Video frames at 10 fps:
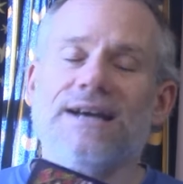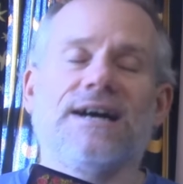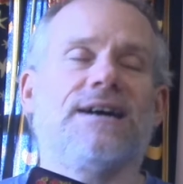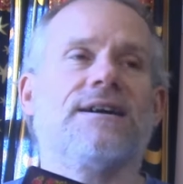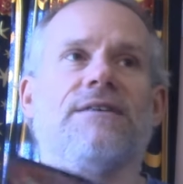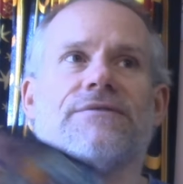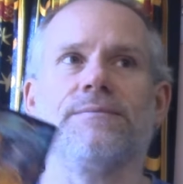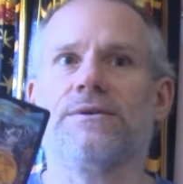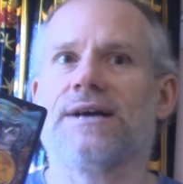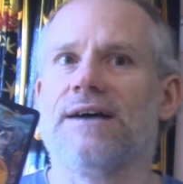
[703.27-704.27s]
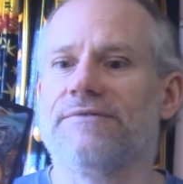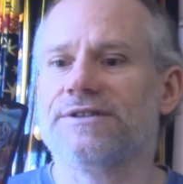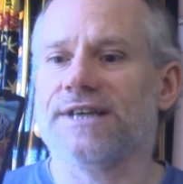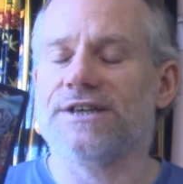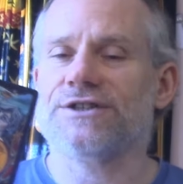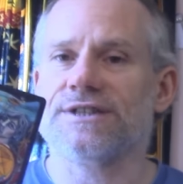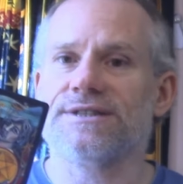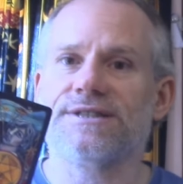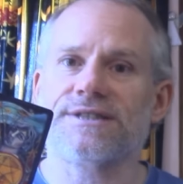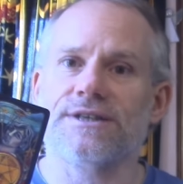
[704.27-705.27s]
Uncomfortable
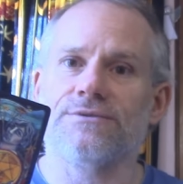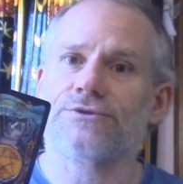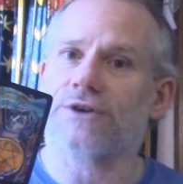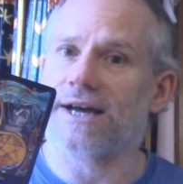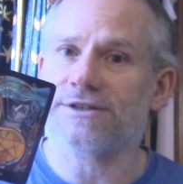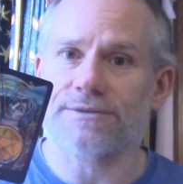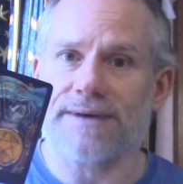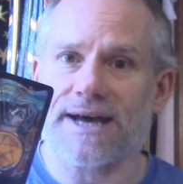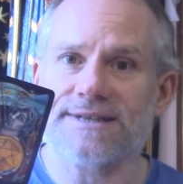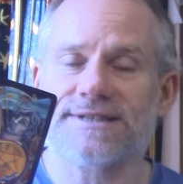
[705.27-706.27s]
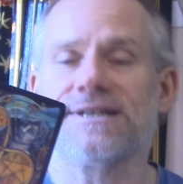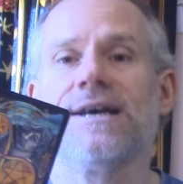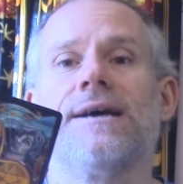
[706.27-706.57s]
conversations, you tried your best,